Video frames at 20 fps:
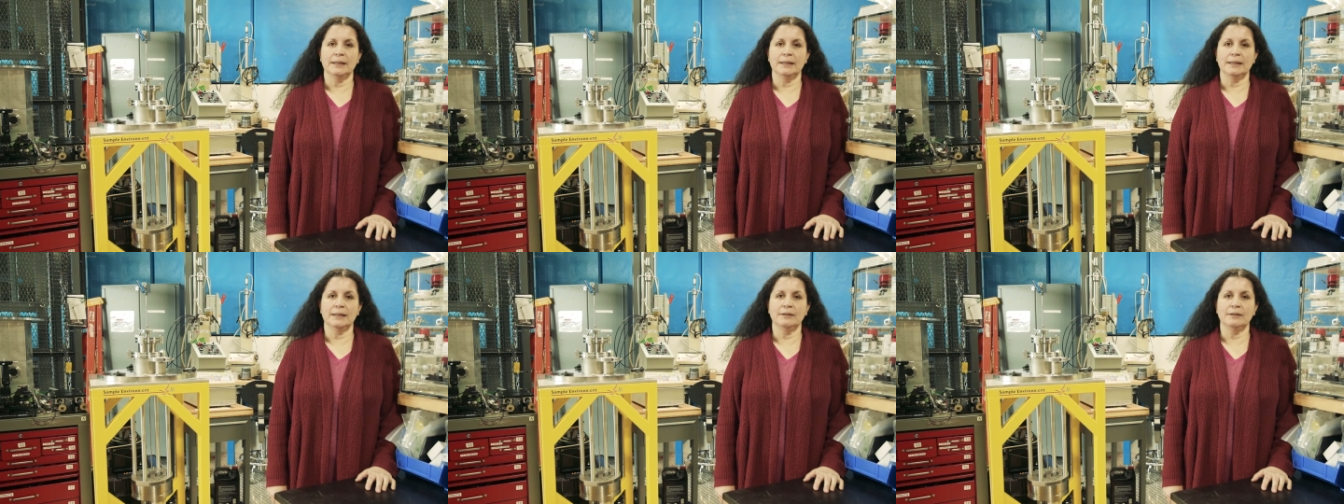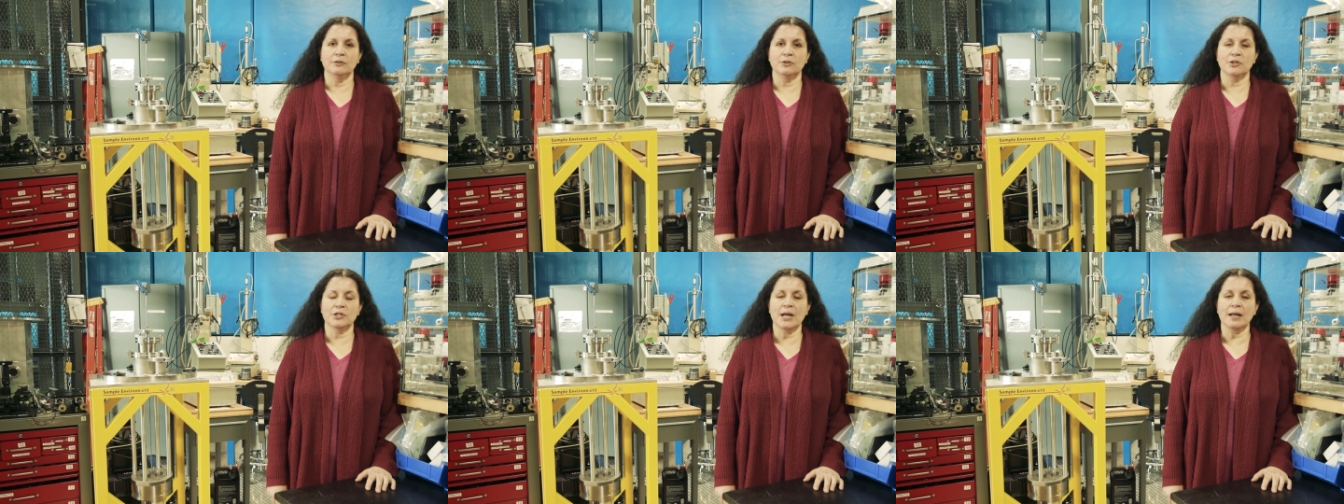and
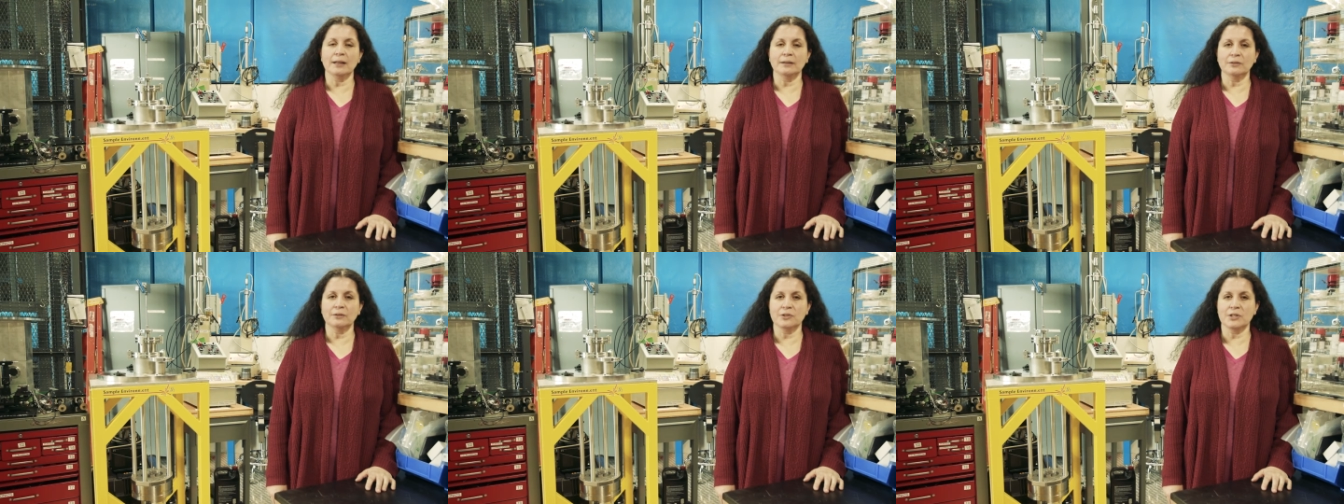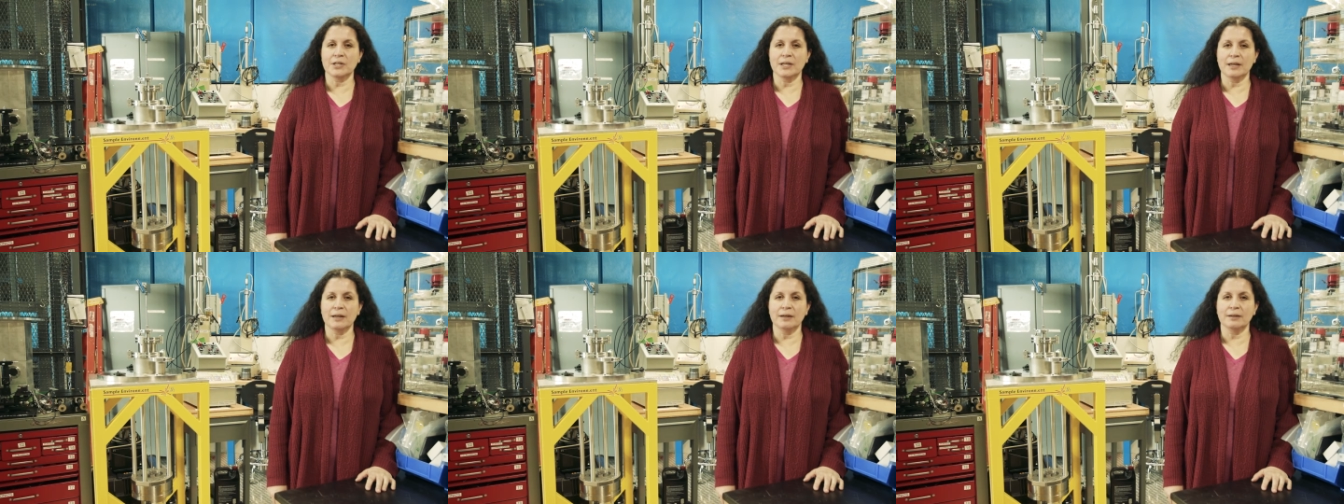the
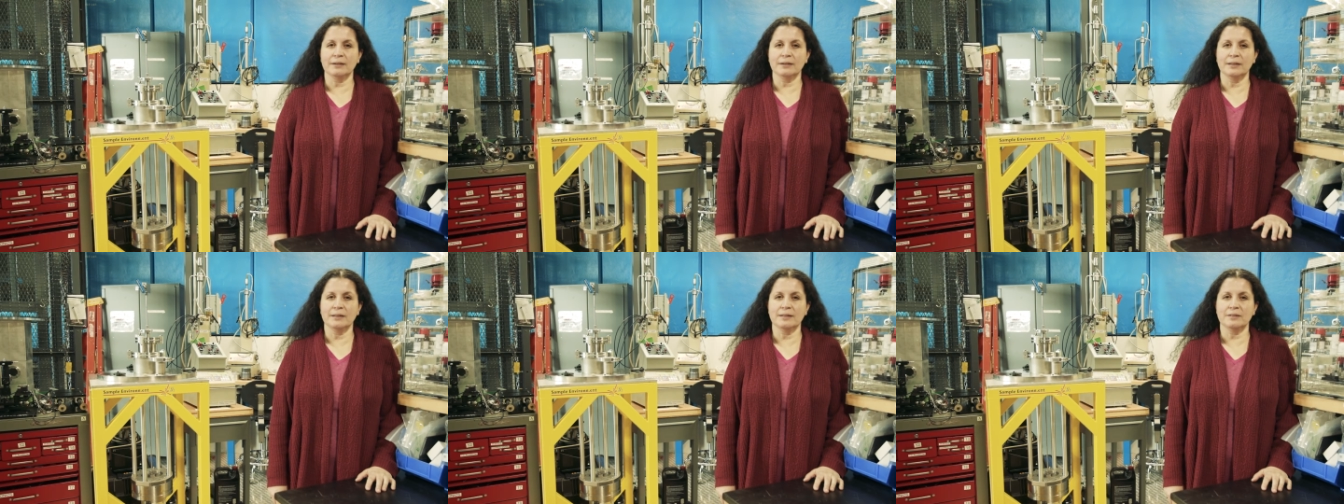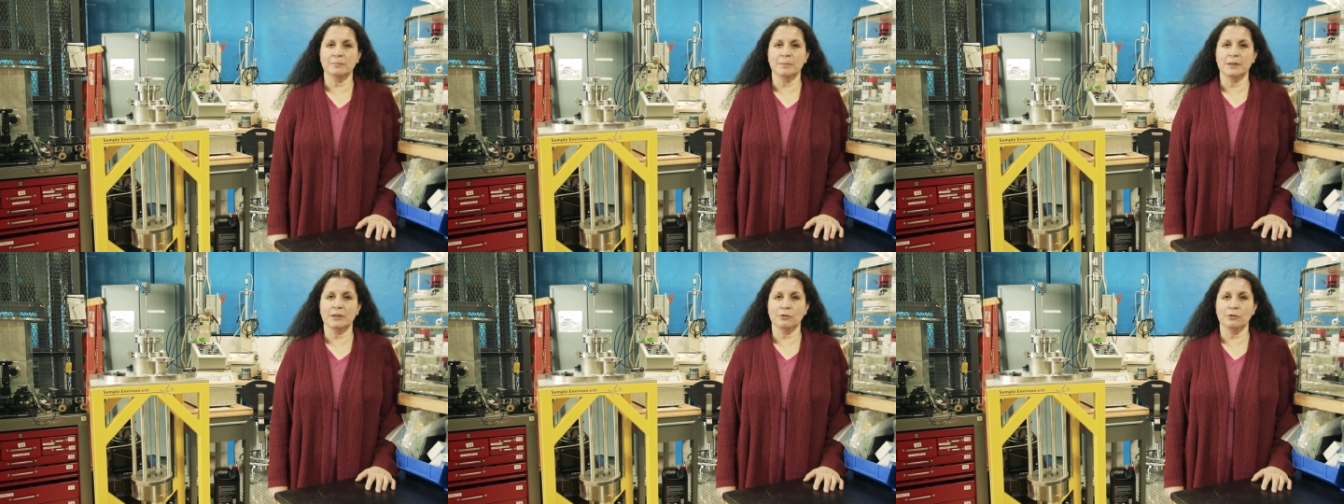challenge here is
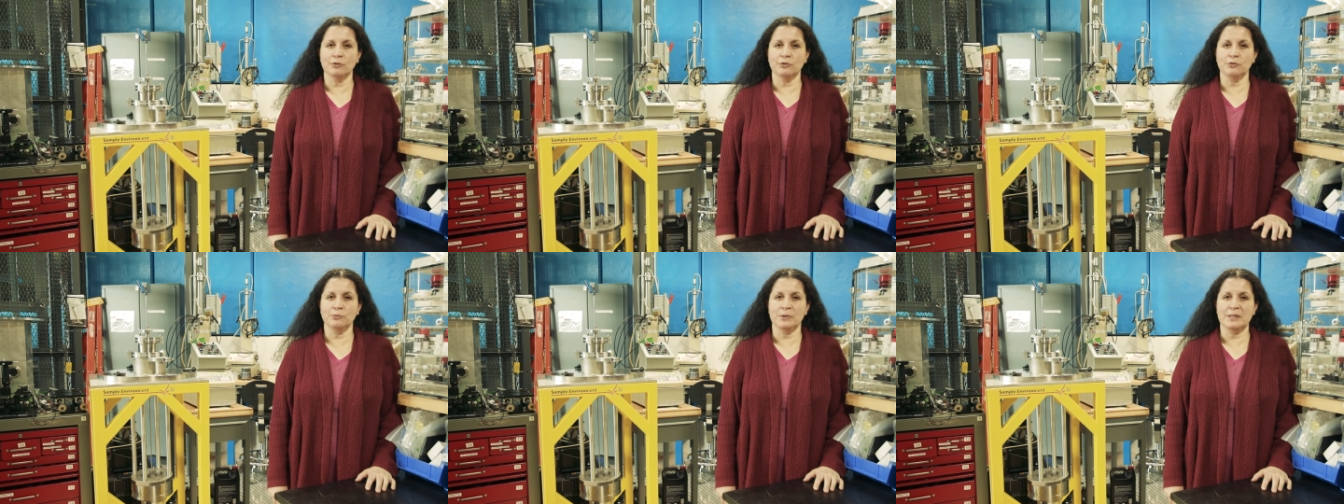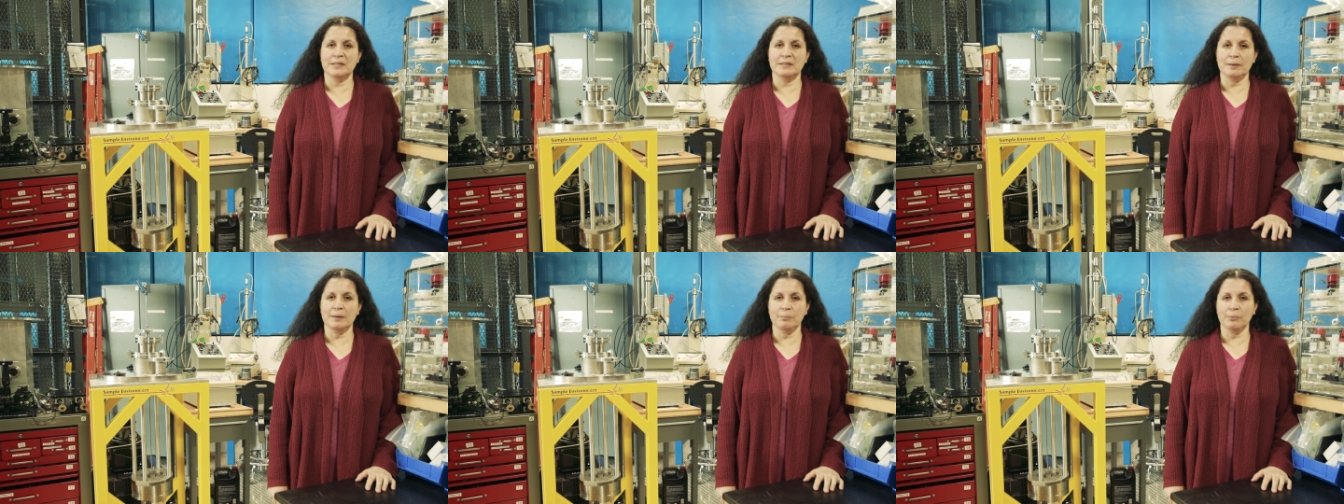because we
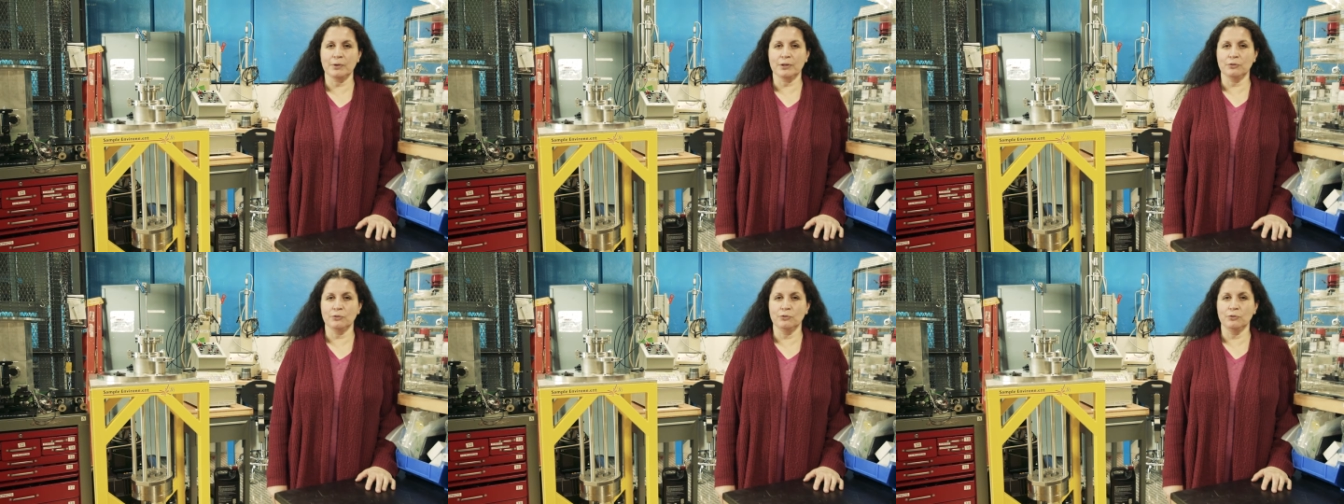separate